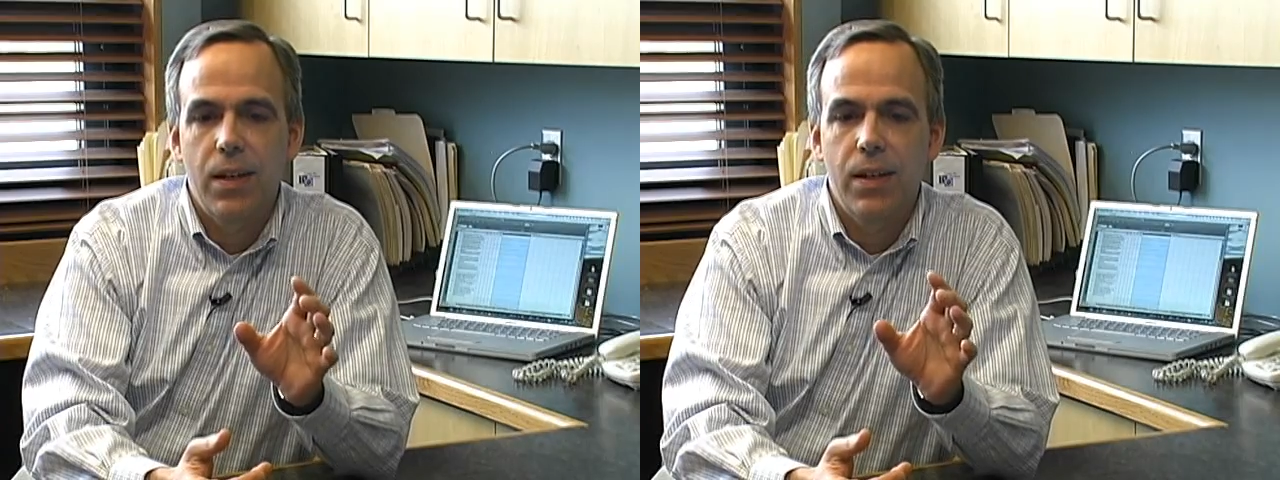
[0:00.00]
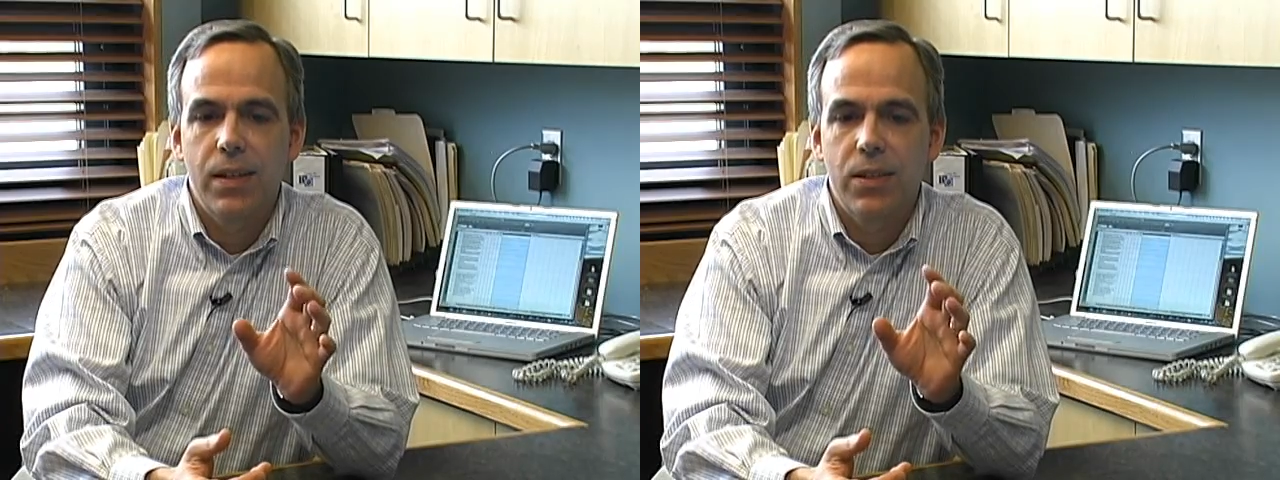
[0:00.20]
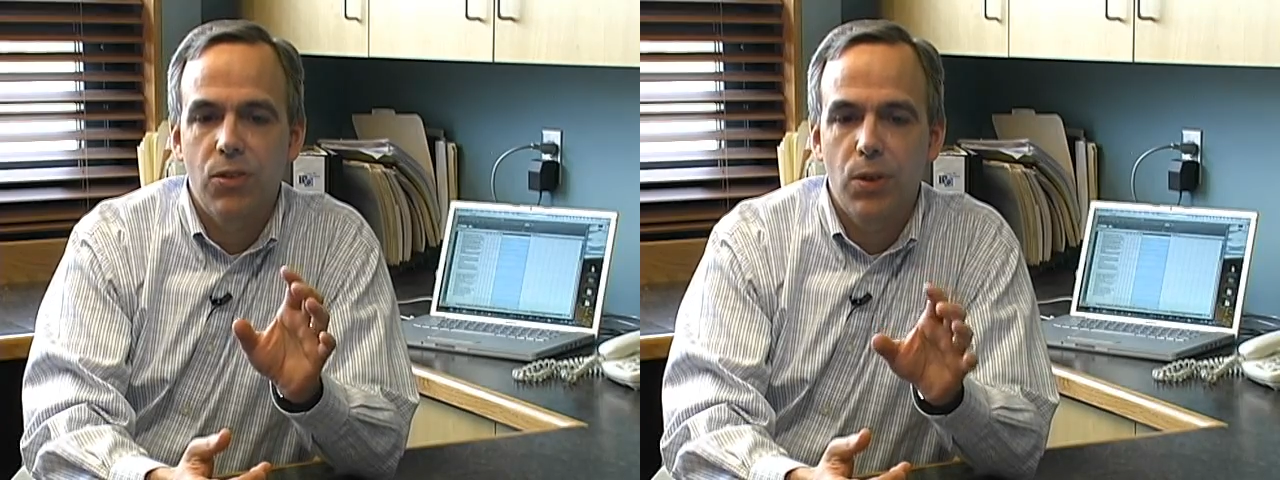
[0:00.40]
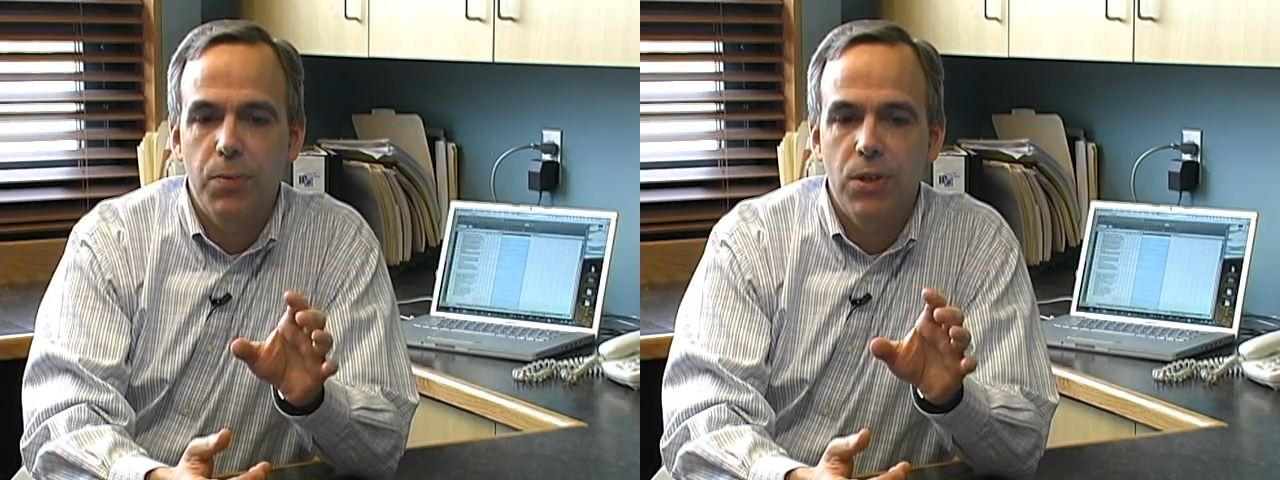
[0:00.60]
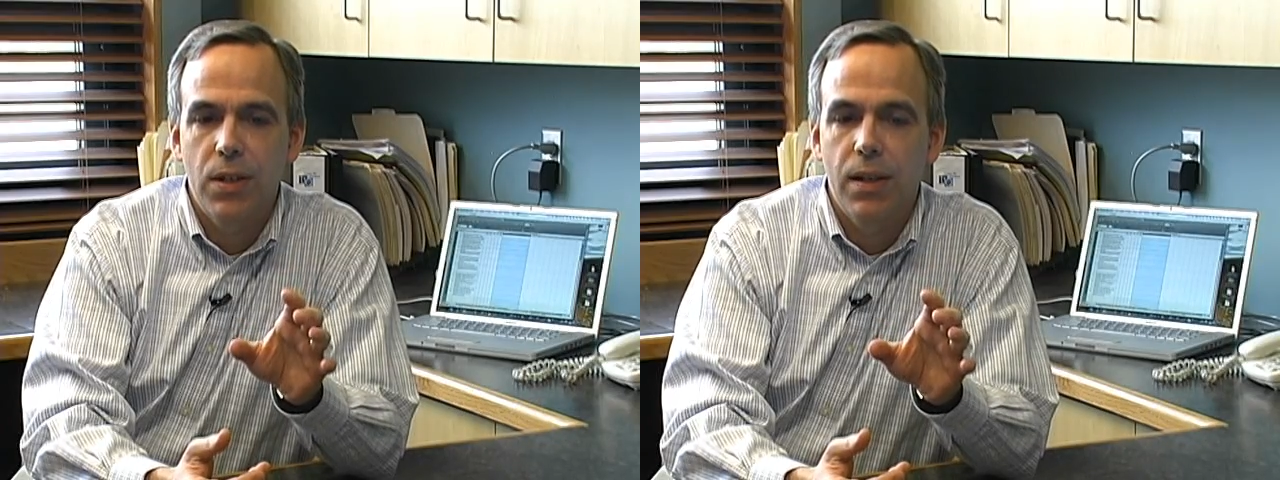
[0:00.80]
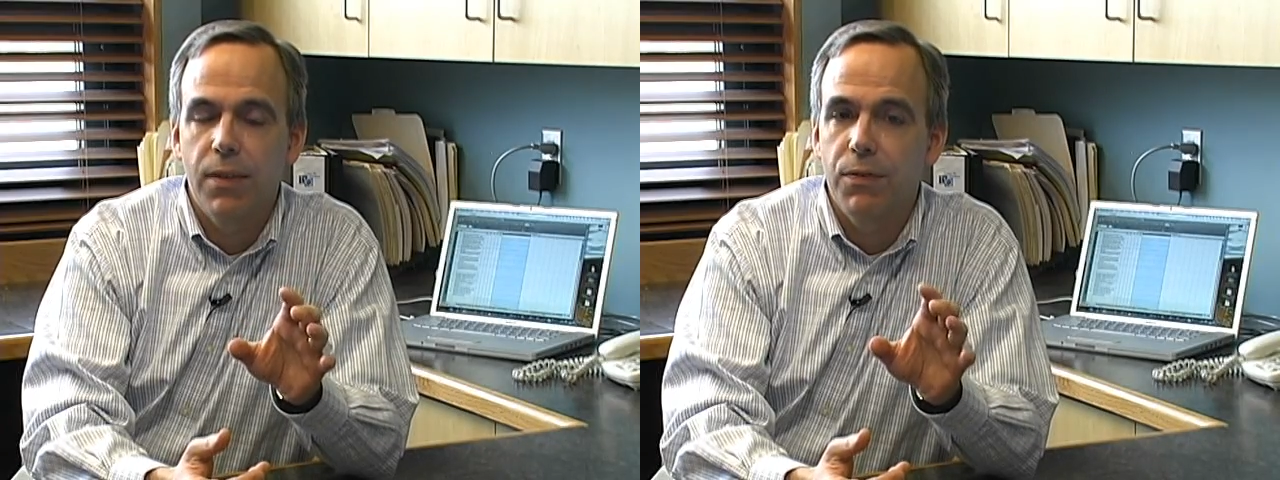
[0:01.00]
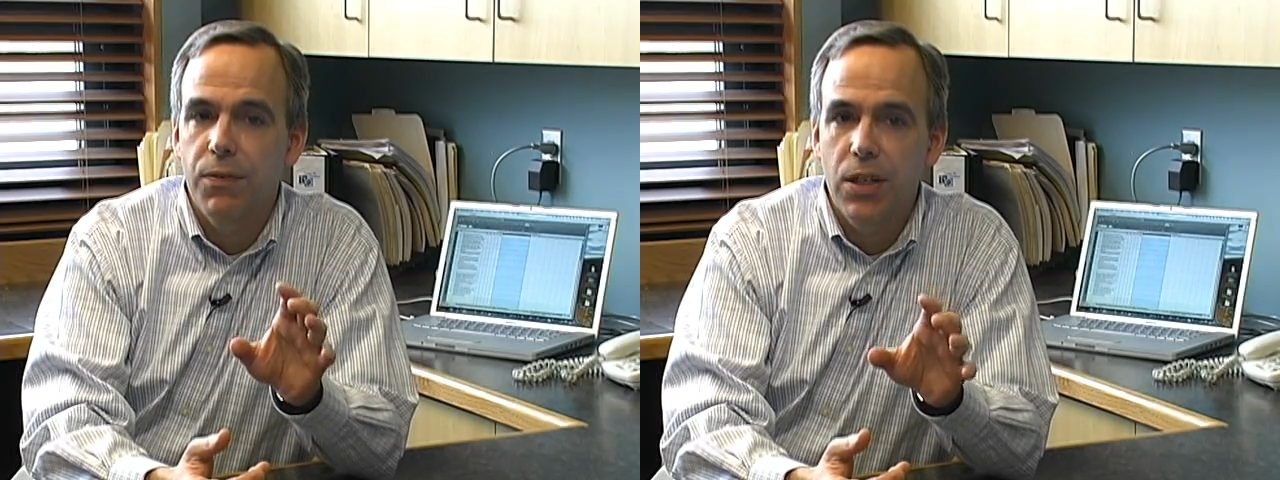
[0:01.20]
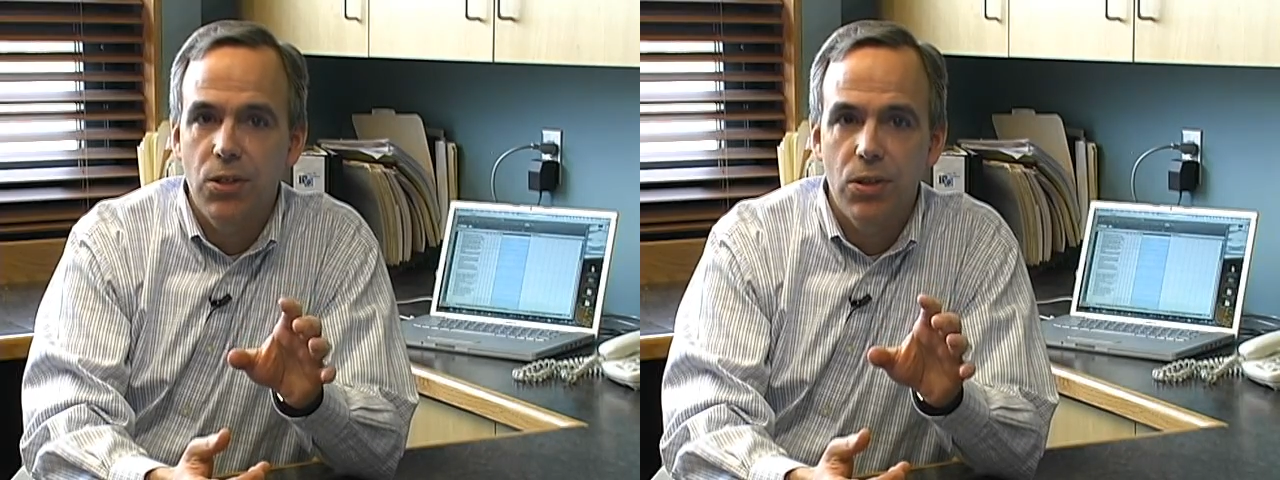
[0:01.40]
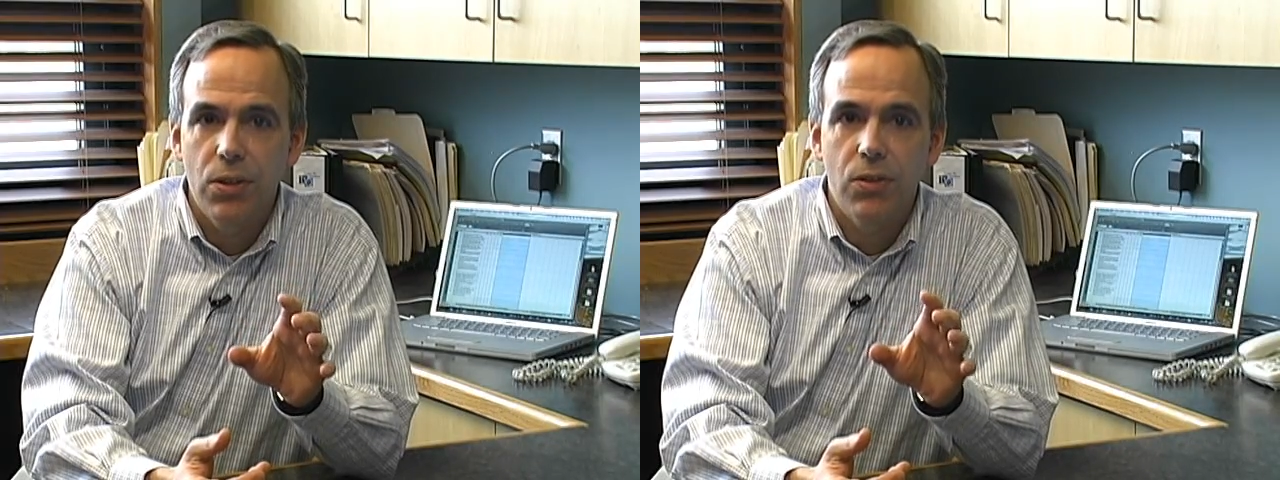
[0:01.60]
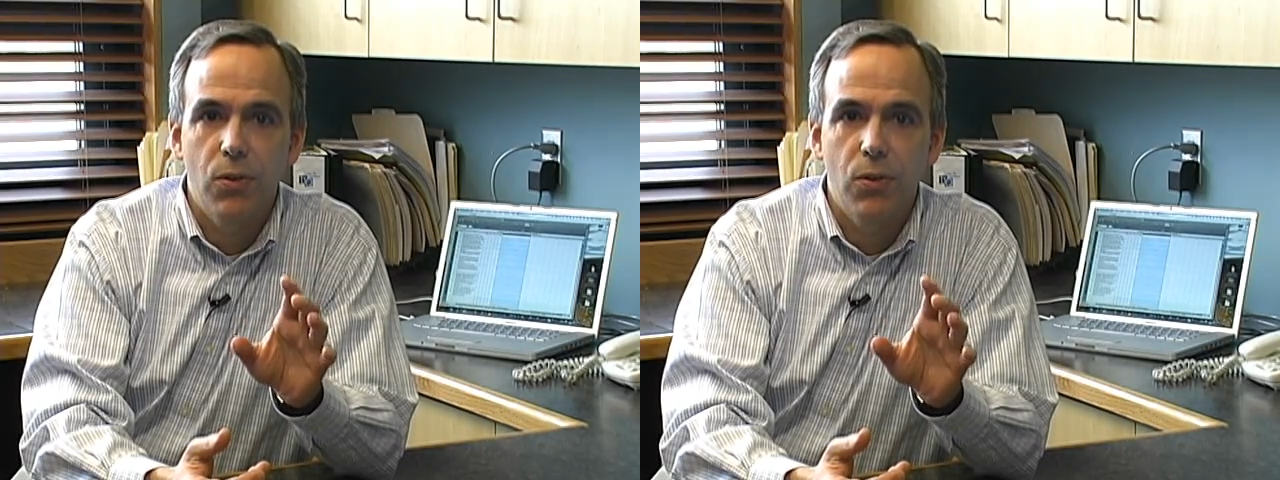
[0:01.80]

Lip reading: are a description of features